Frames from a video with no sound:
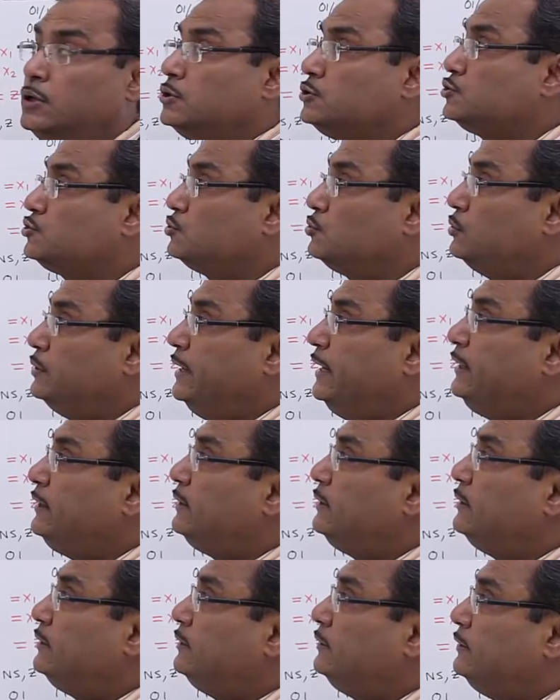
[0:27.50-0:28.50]
So,
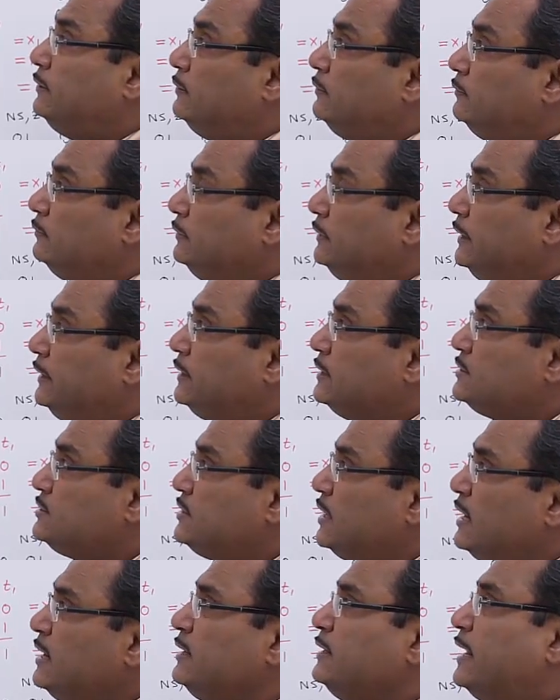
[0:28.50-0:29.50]
it it is
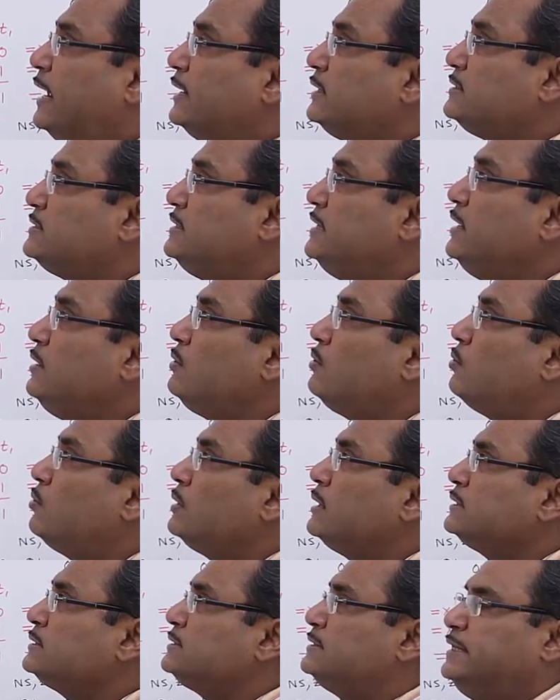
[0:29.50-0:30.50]
telling that
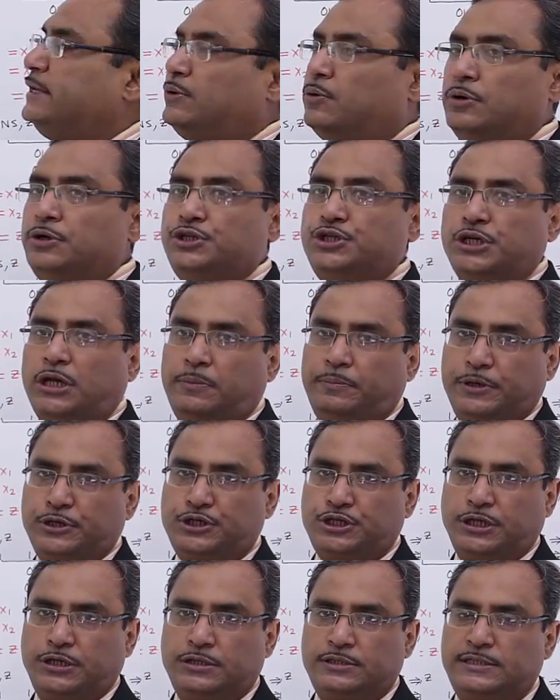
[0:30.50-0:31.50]
synchronous sequential
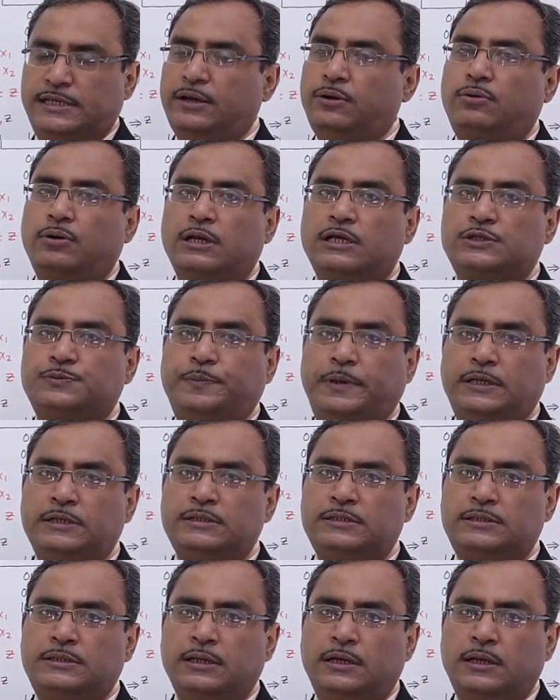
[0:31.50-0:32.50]
machine. Synchronous
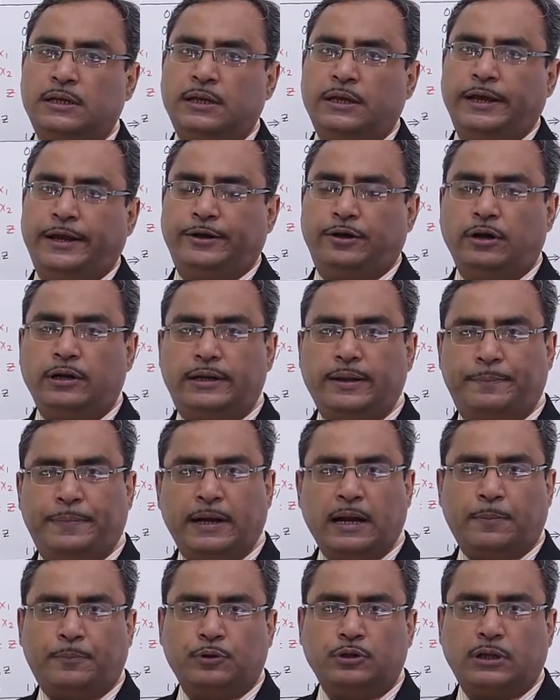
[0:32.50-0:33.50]
means it will
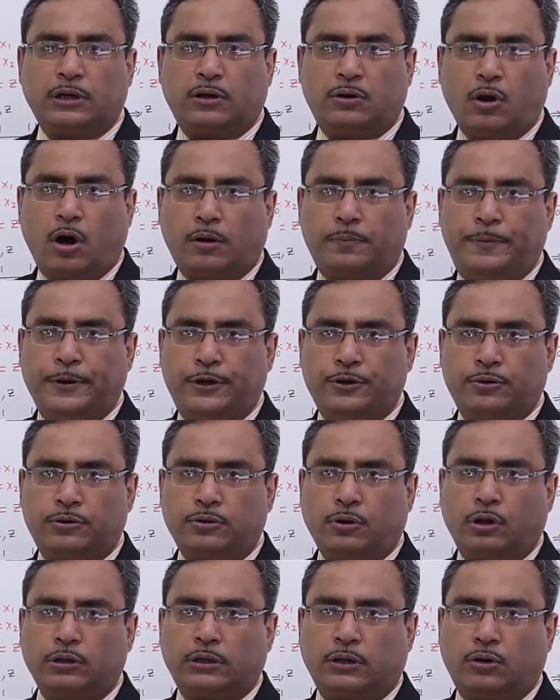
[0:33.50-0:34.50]
depend upon the clock
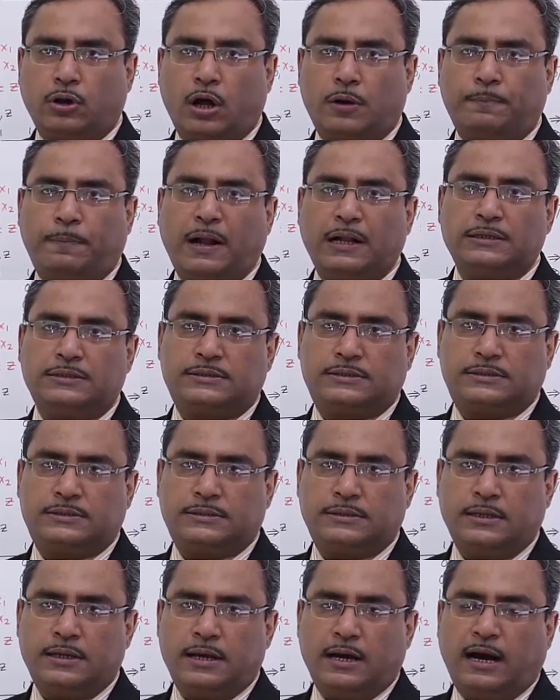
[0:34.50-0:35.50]
period or the clock
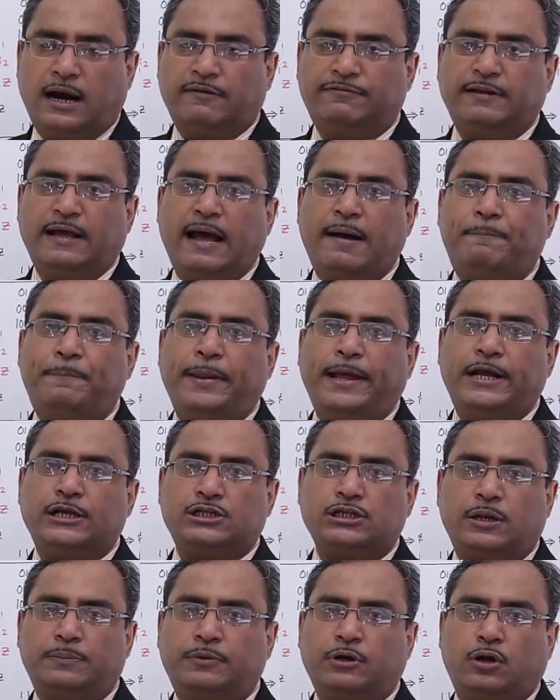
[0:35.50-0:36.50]
pulse. After
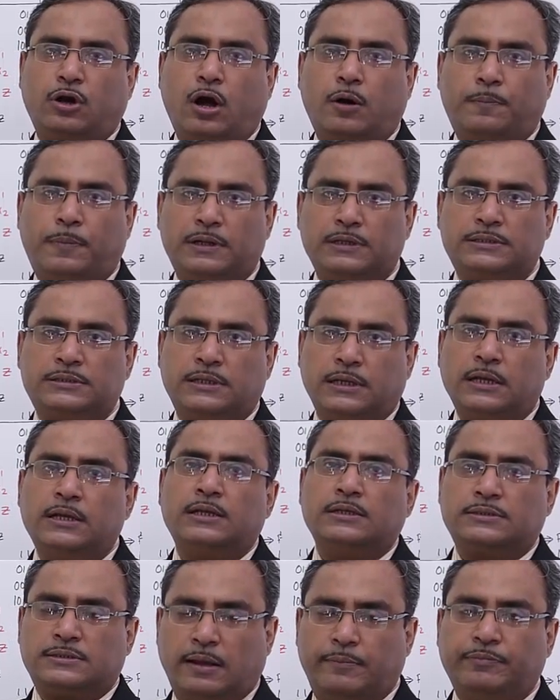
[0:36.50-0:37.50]
application of the clock pulse,
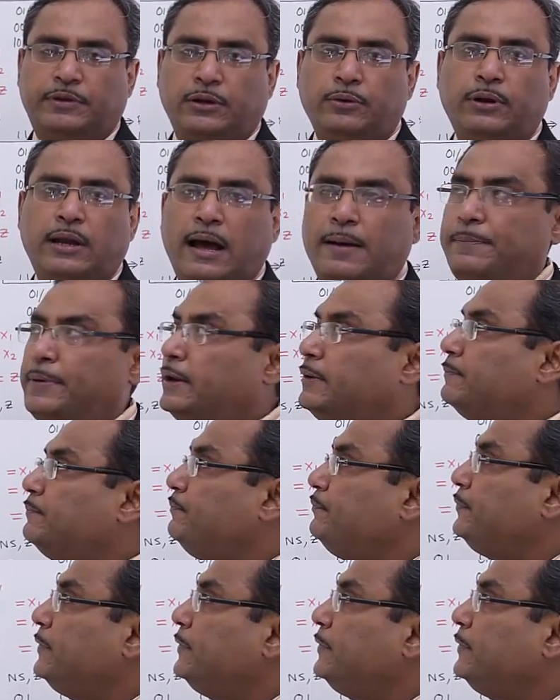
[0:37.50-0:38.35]
something will happen.